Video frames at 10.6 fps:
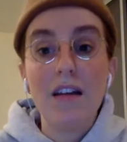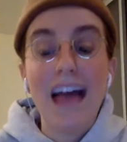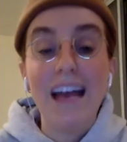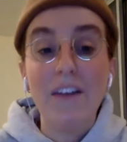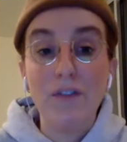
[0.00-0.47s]

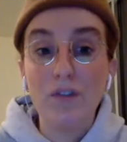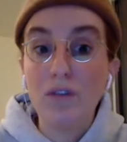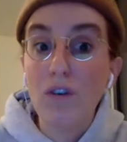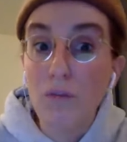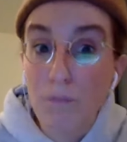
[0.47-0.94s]
And if you
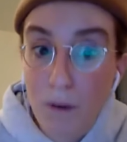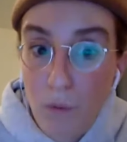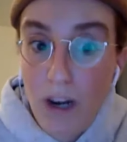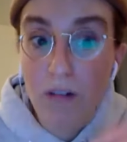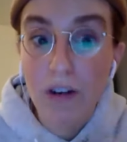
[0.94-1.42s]
do, be
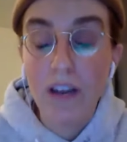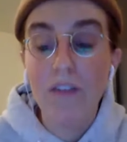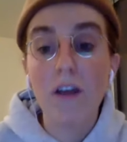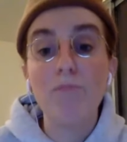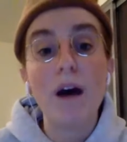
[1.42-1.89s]
weary of
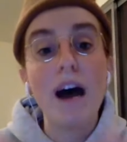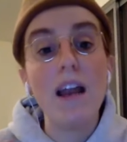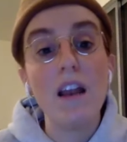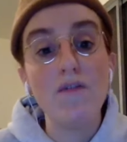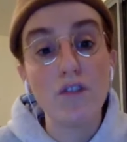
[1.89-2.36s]
it. But
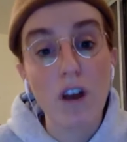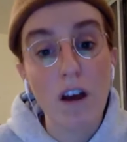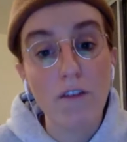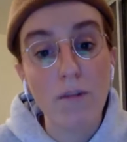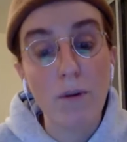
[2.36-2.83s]
if you're
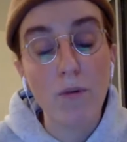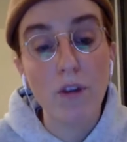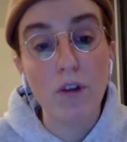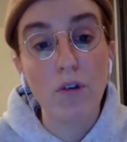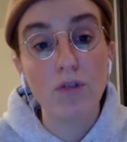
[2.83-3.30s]
comfortable with
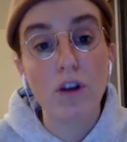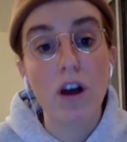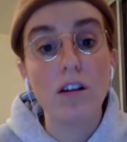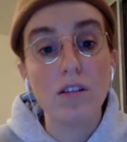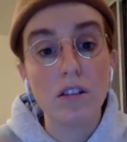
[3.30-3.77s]
an older
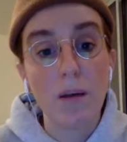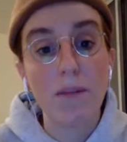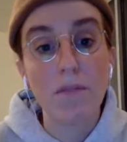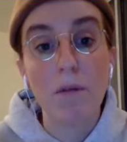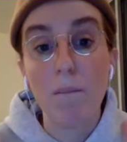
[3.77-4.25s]
car and some of
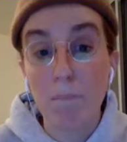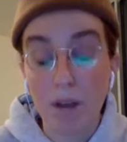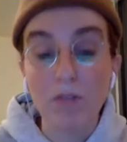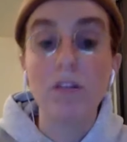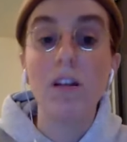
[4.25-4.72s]
them are
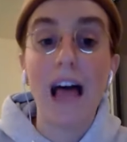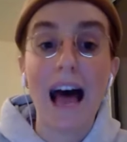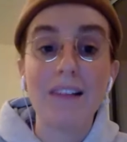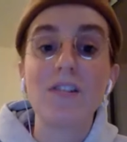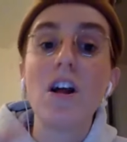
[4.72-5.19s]
built to
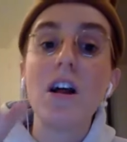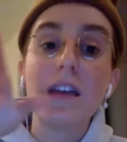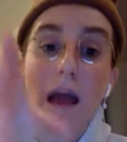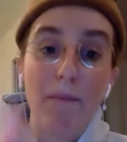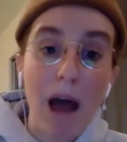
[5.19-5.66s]
last,
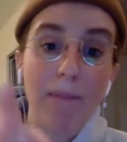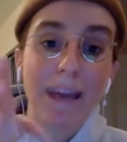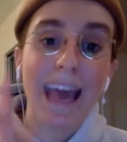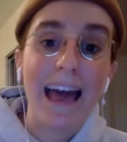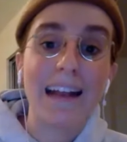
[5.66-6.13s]
get
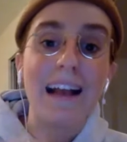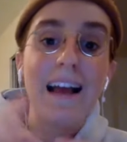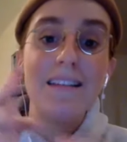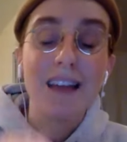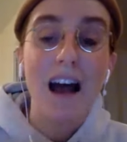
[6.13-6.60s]

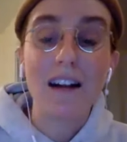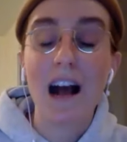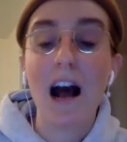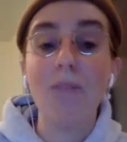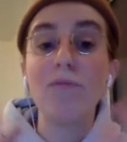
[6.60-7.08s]

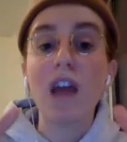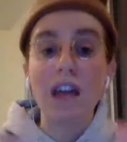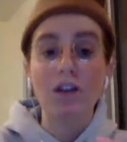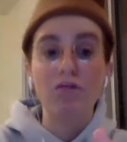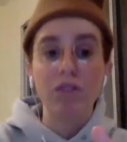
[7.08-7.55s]
mymechanic.com.
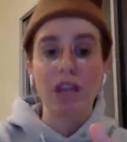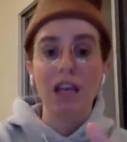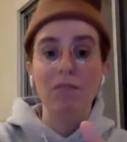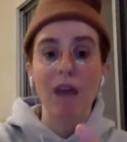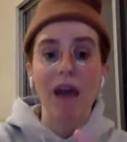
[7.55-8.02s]
Thank you for the
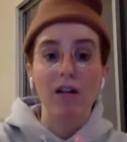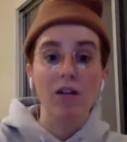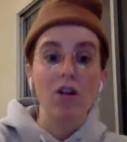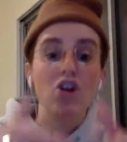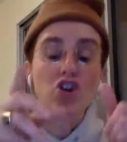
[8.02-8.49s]
email.
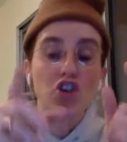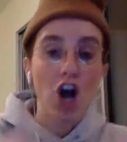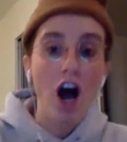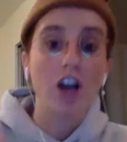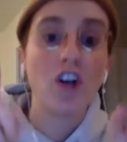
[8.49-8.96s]

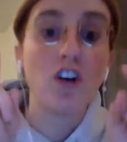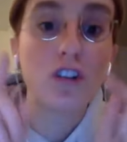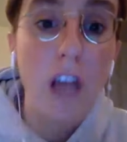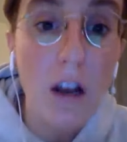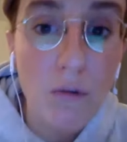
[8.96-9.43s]
Sean, good
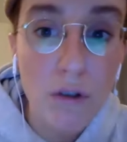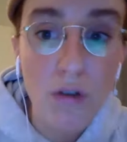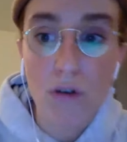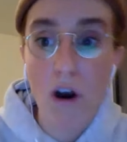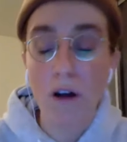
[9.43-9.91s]
luck with
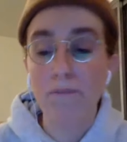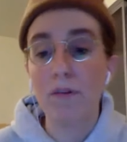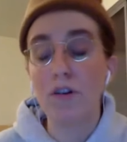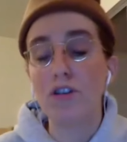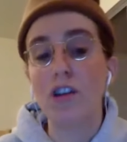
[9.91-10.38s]
your car
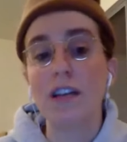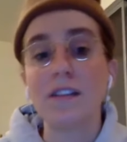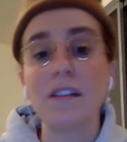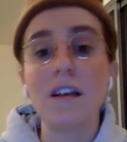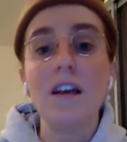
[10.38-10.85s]

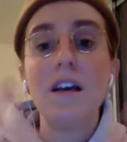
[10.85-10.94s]
purchase.